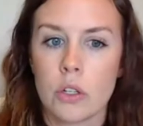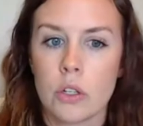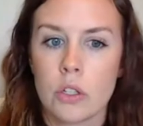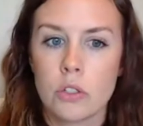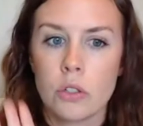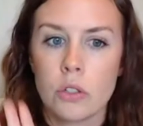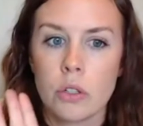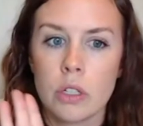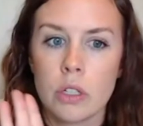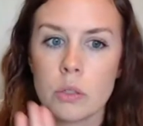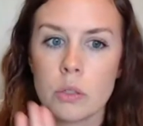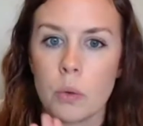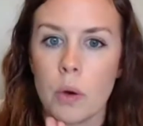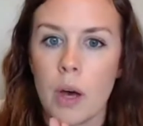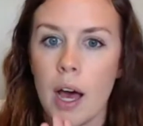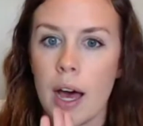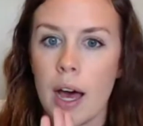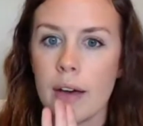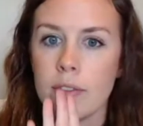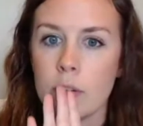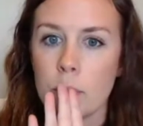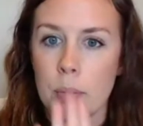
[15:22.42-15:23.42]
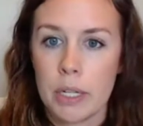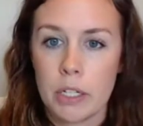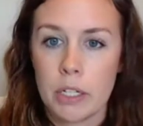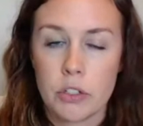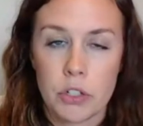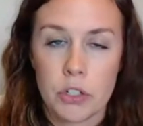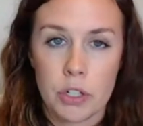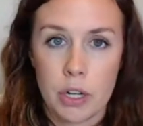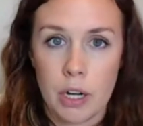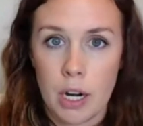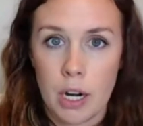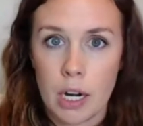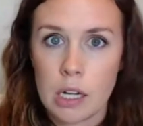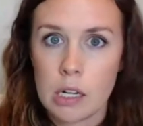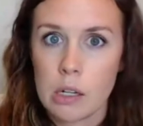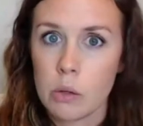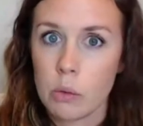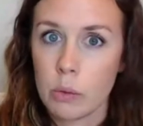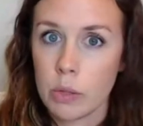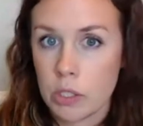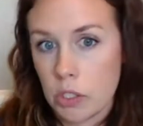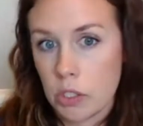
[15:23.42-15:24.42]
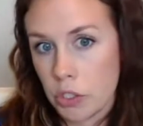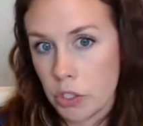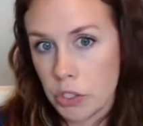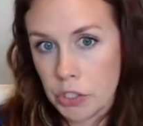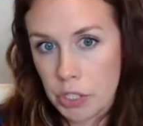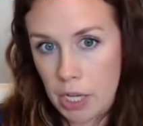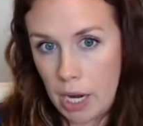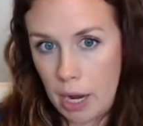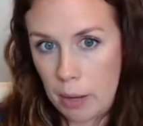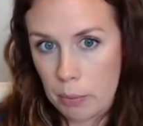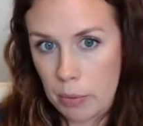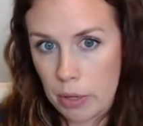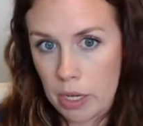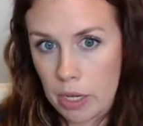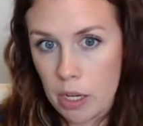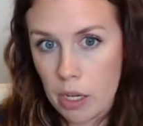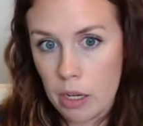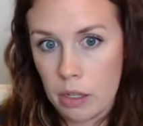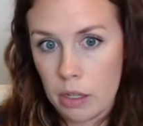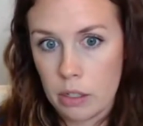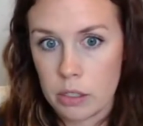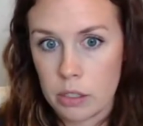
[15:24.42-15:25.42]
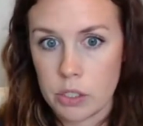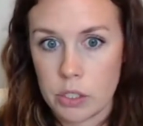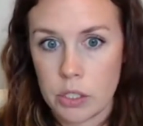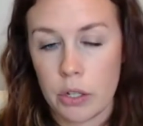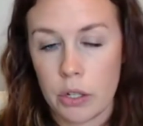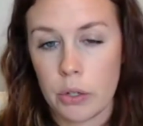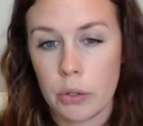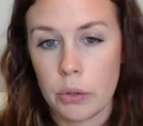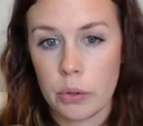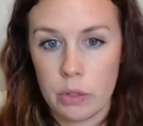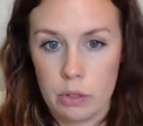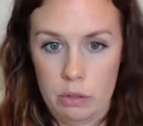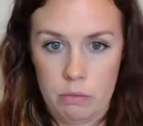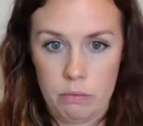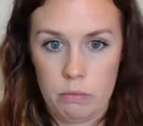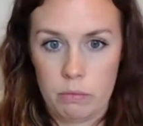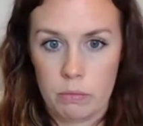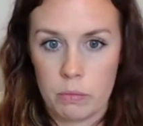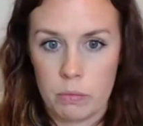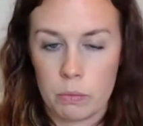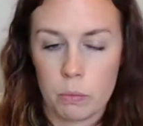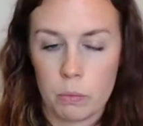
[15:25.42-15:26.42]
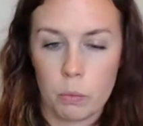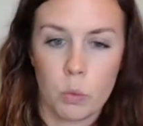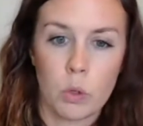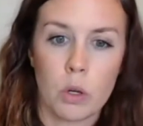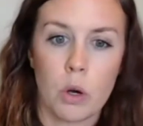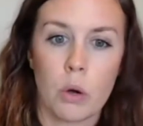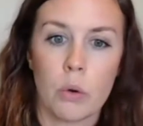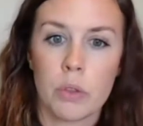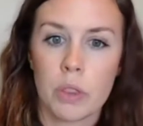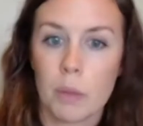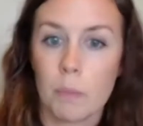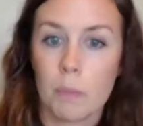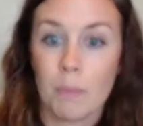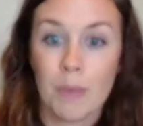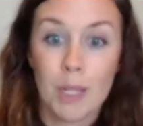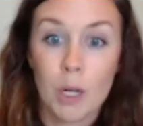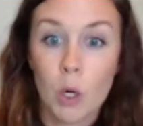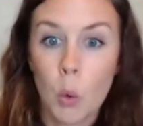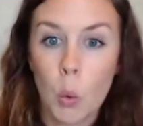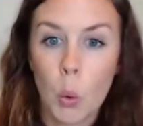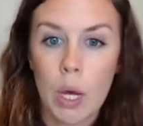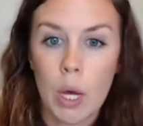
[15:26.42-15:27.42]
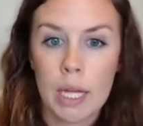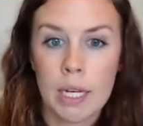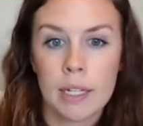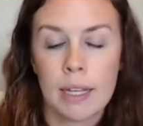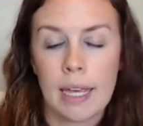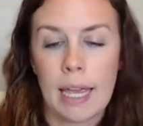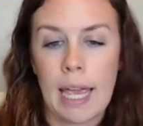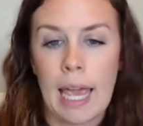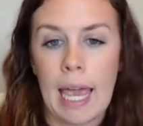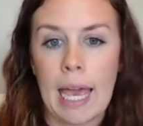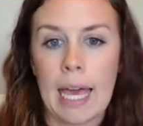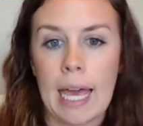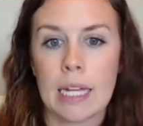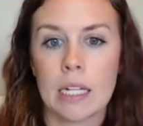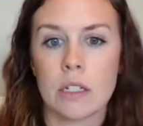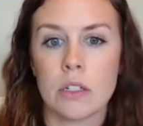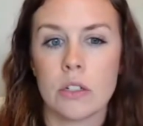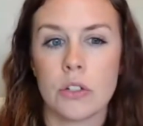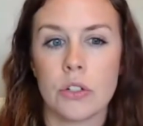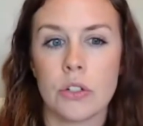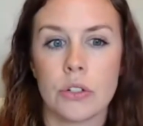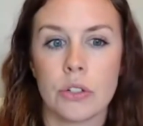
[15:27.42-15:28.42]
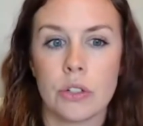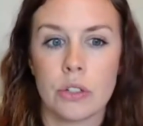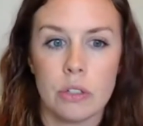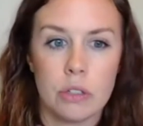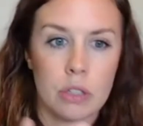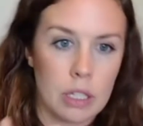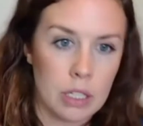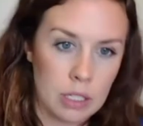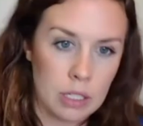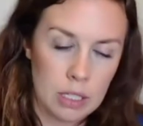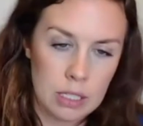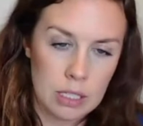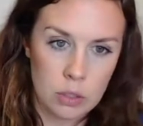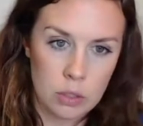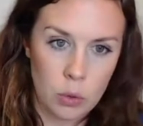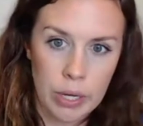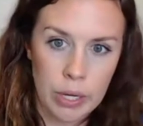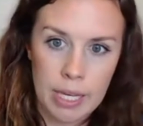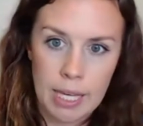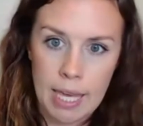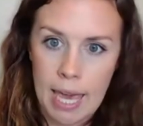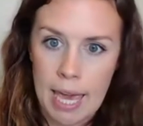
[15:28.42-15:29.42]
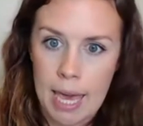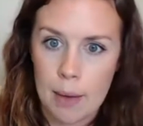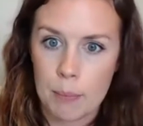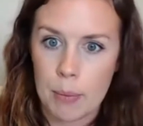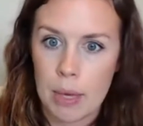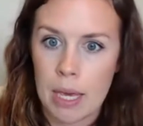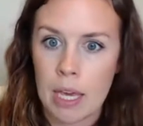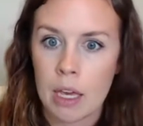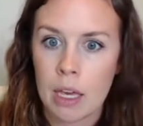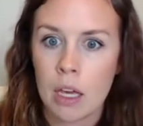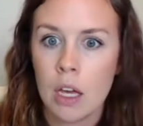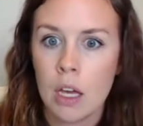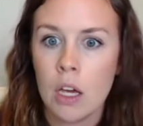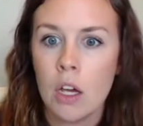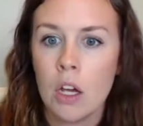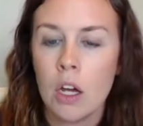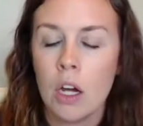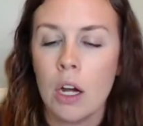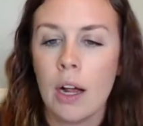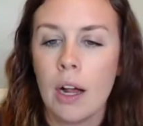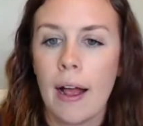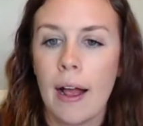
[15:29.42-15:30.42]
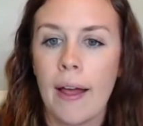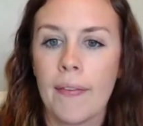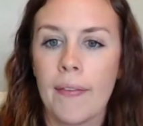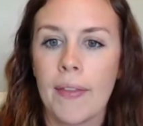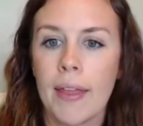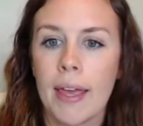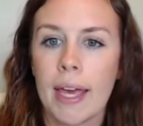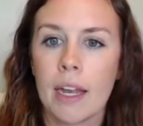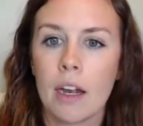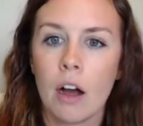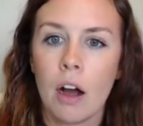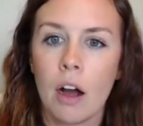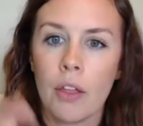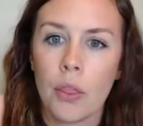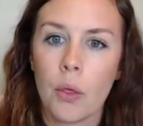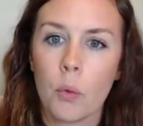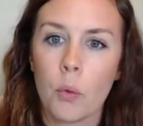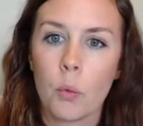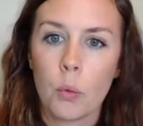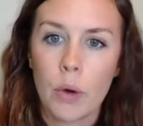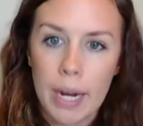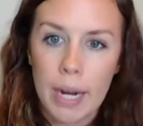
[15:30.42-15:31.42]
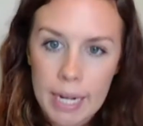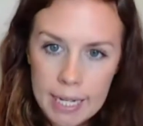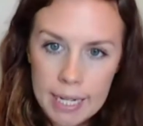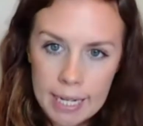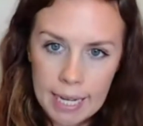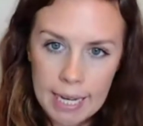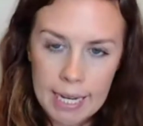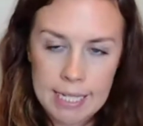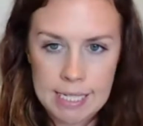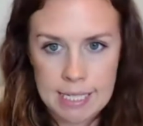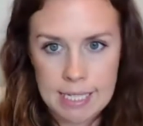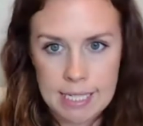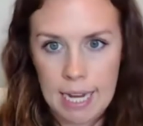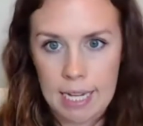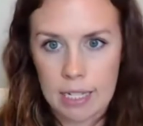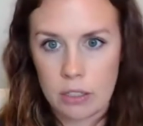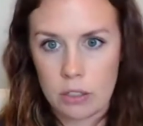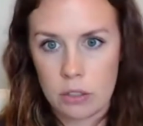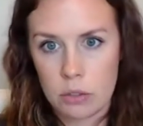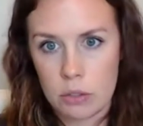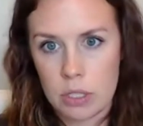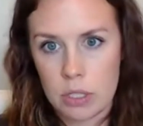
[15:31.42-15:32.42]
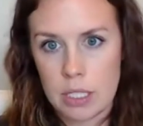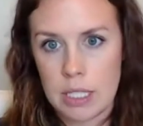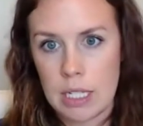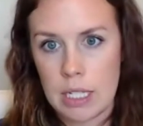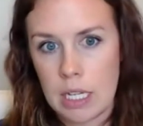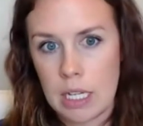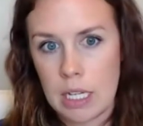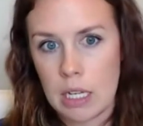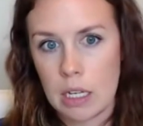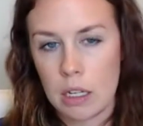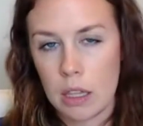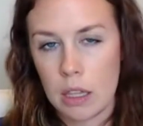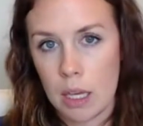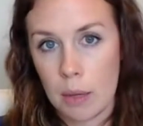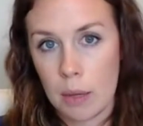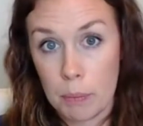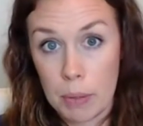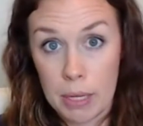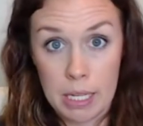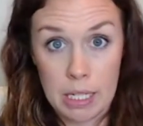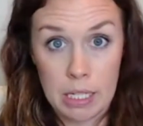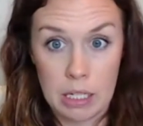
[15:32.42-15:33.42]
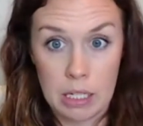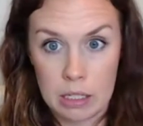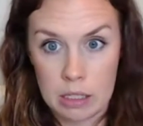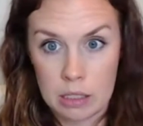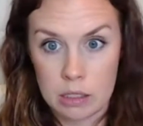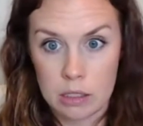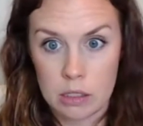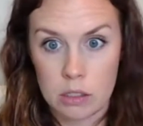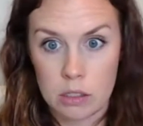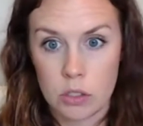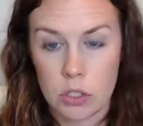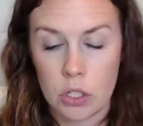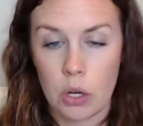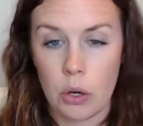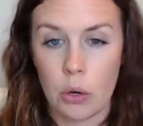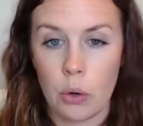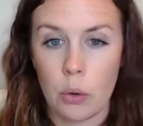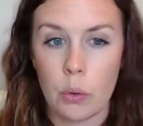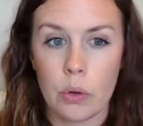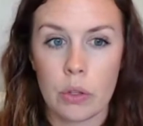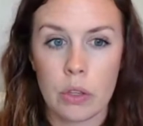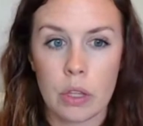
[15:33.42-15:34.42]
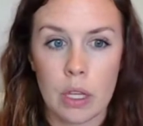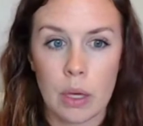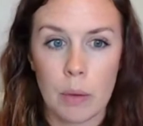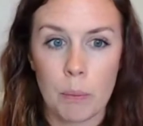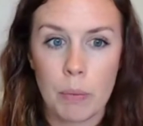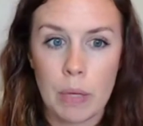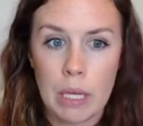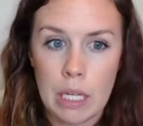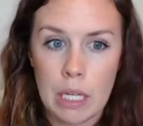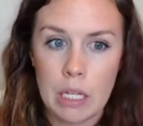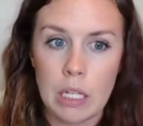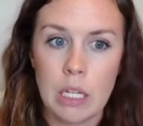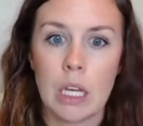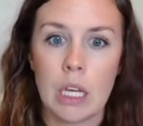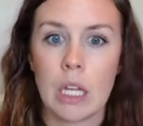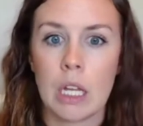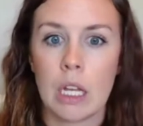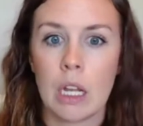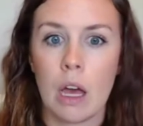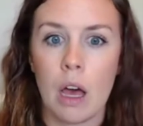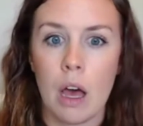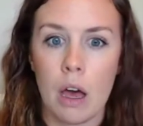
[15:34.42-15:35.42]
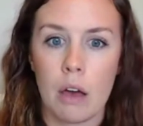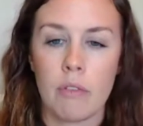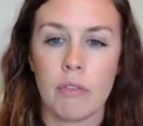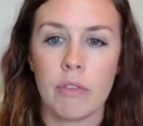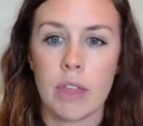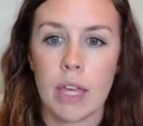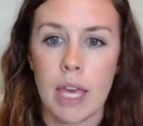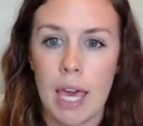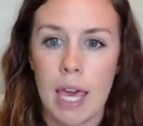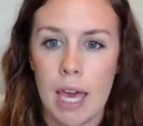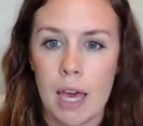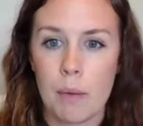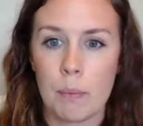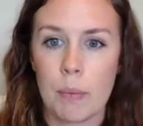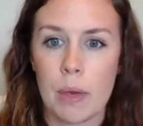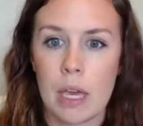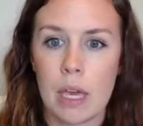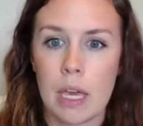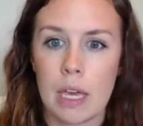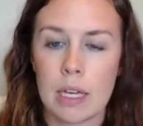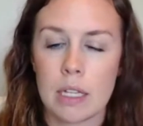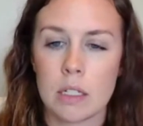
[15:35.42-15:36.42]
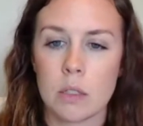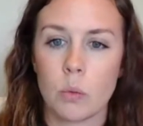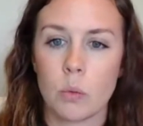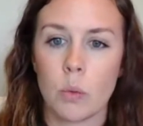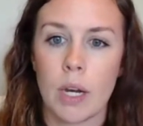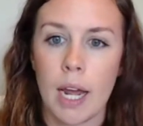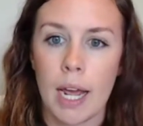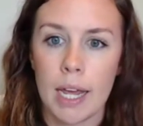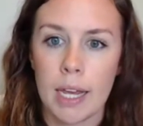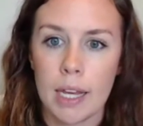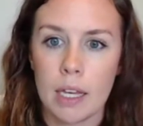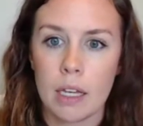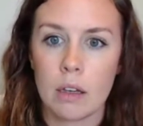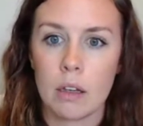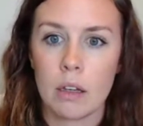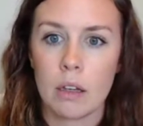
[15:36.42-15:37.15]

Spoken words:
students will have a picture card, which is your topic. So we'll go with the middle one, and it's going camping. And then on the right-hand side, you see the opinions. So the opinion of the camping is, when I